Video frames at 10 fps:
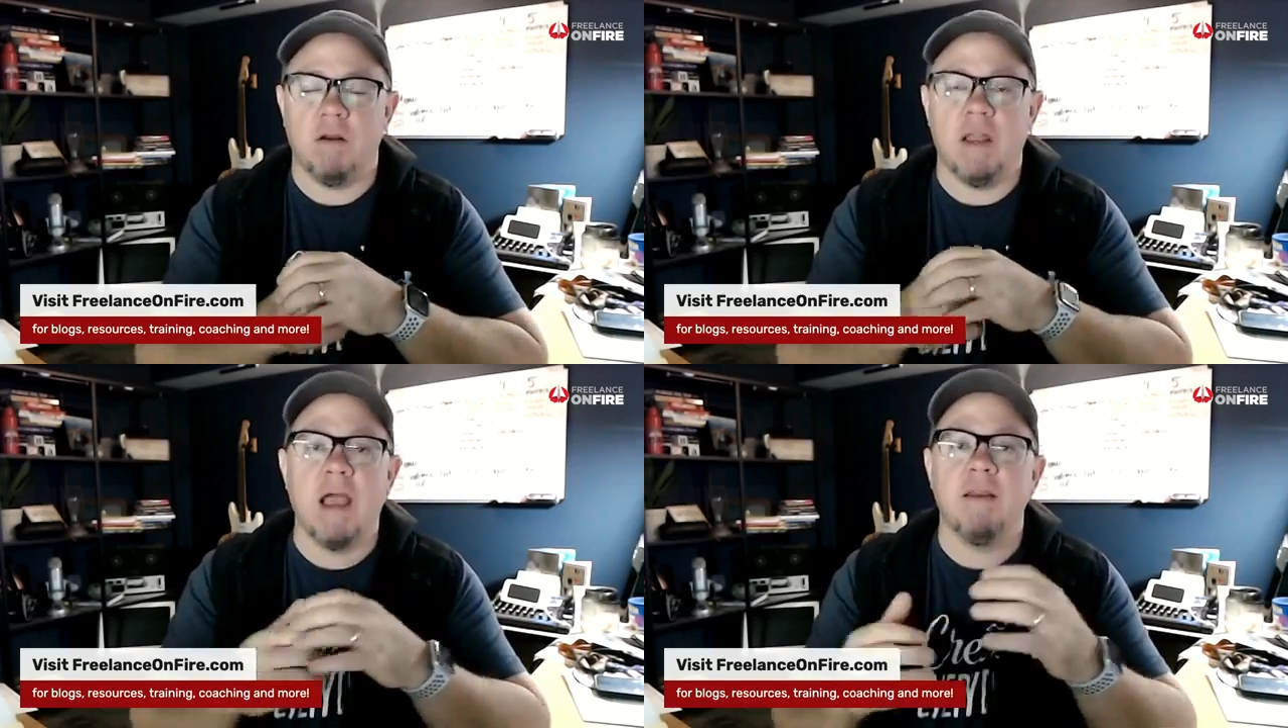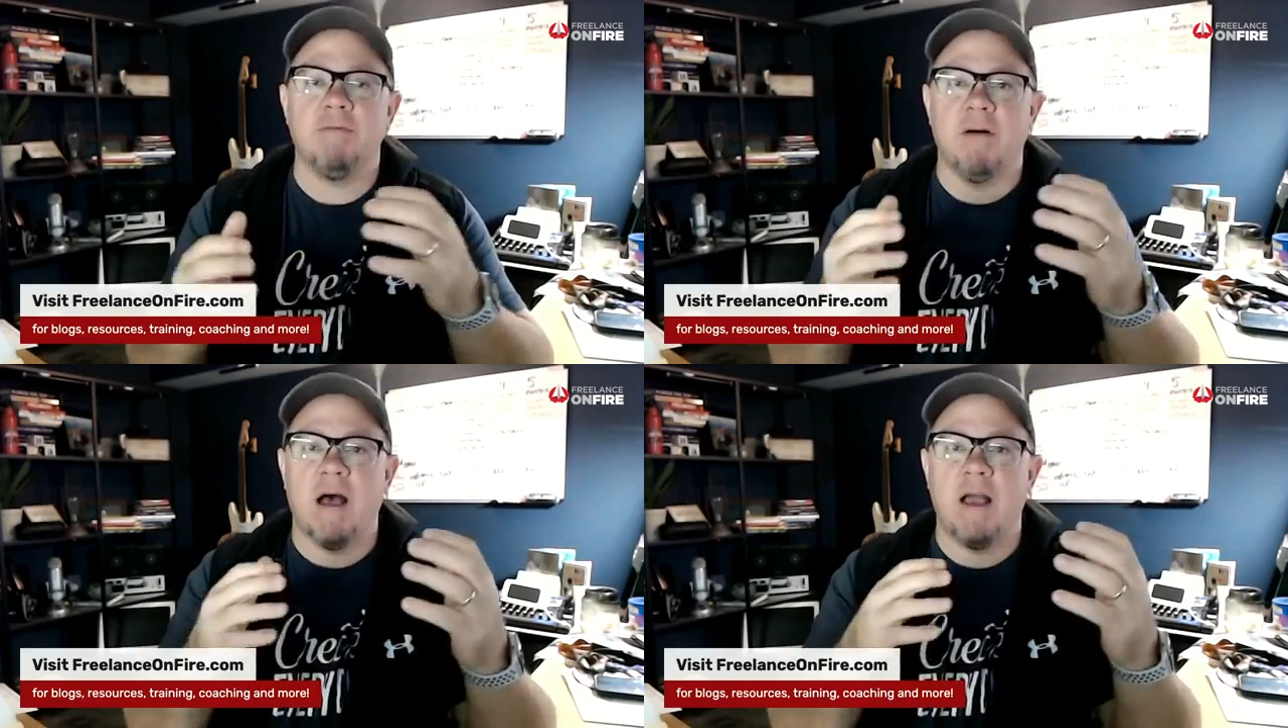nine to
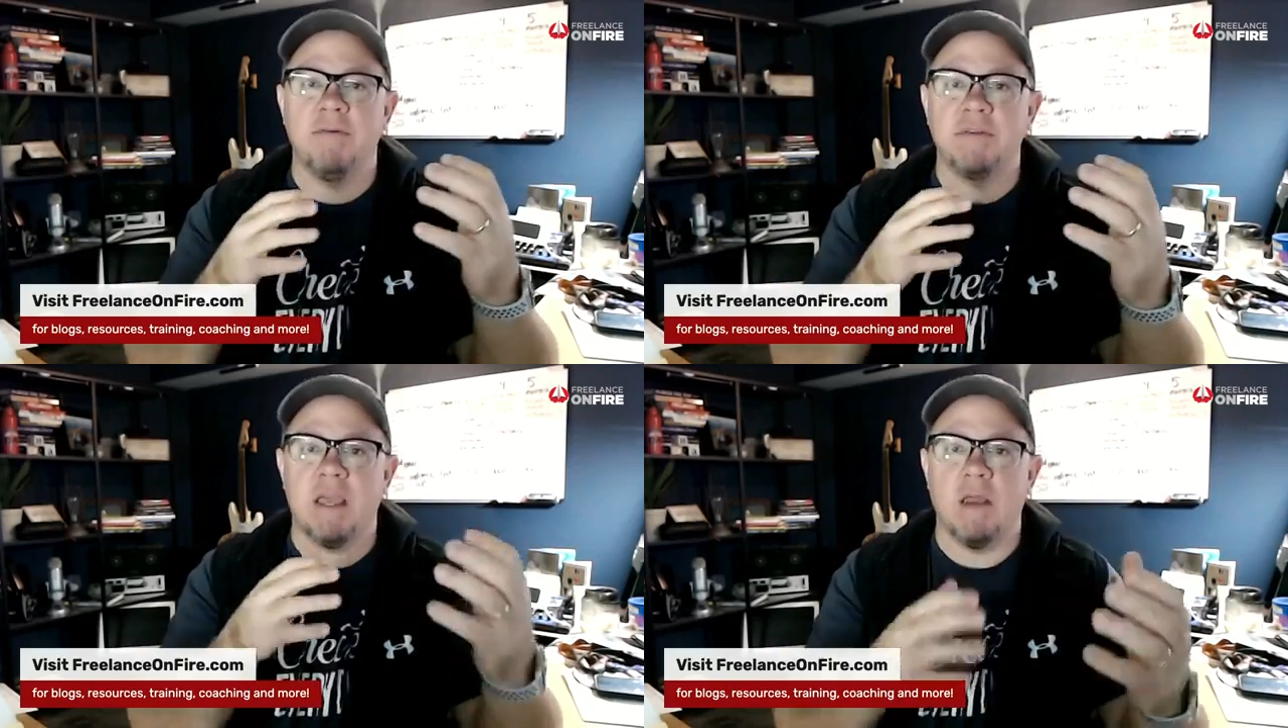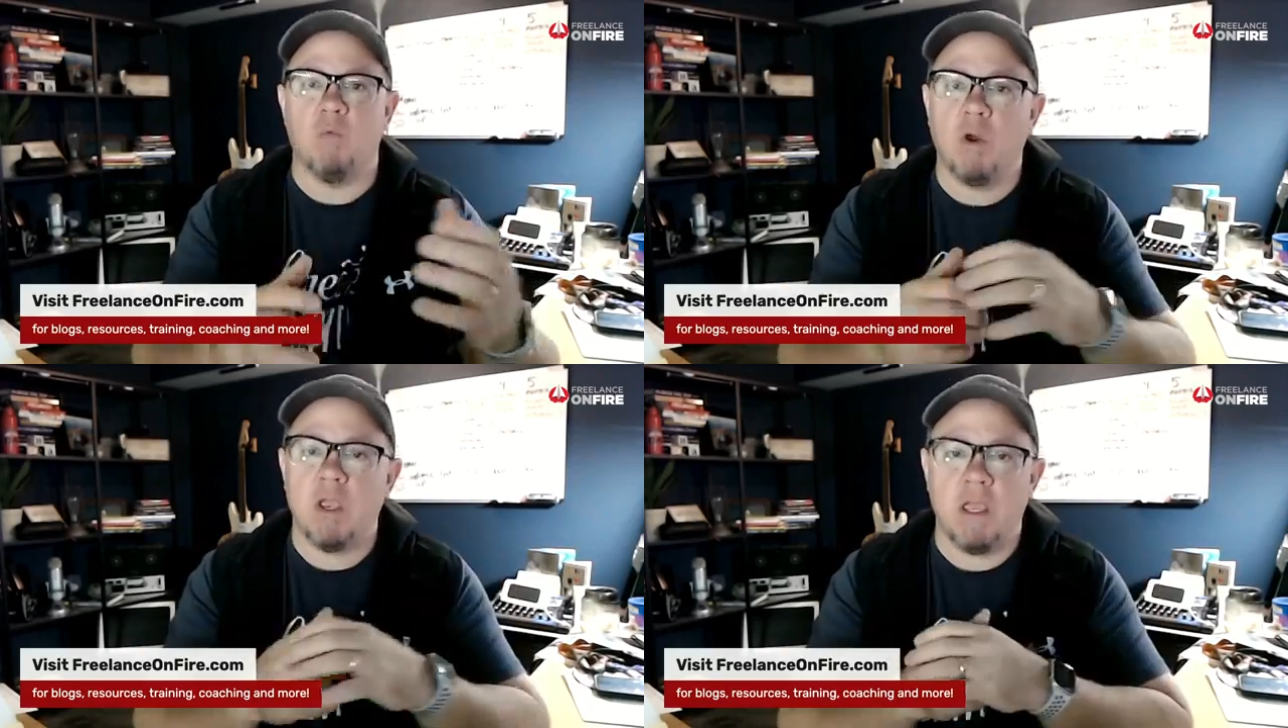fives and
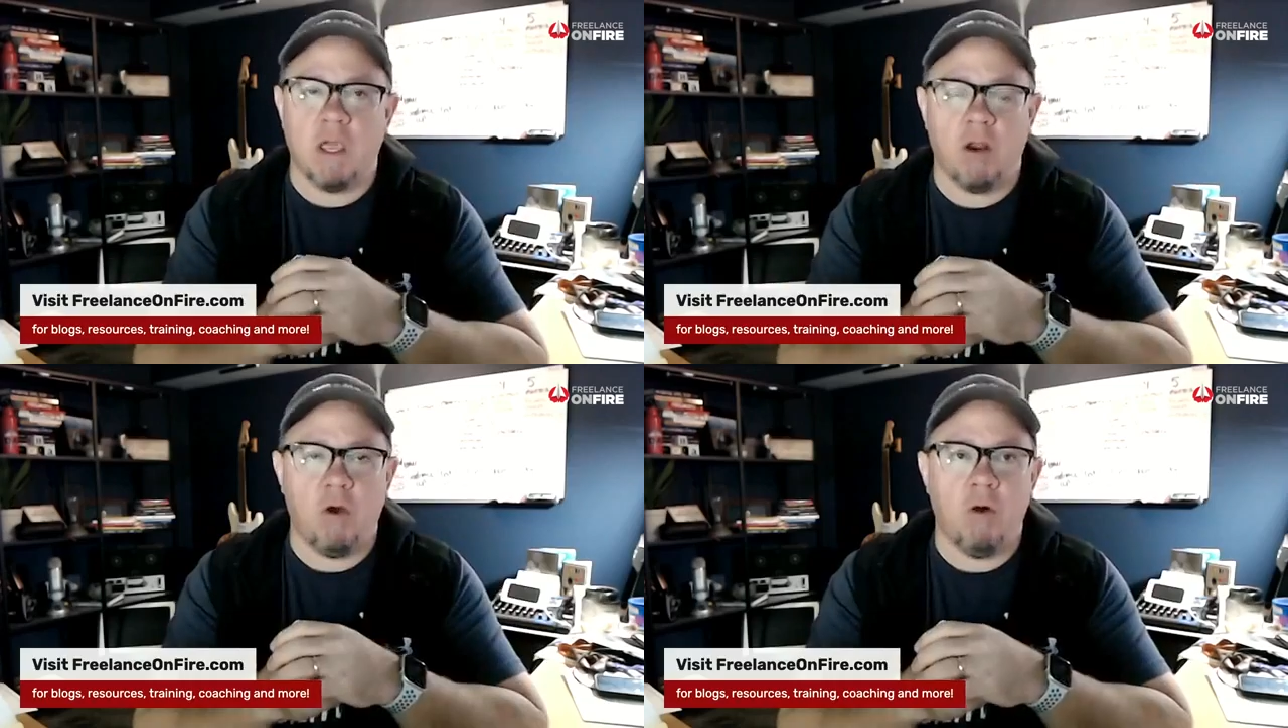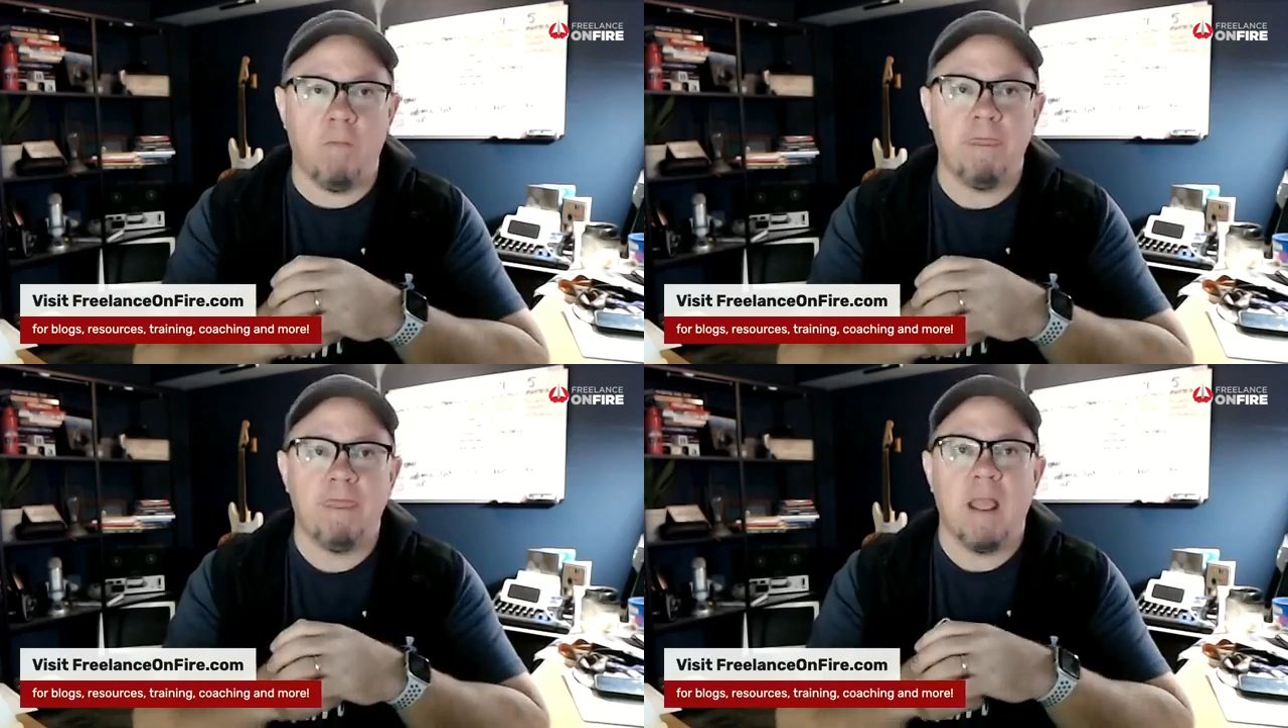working at home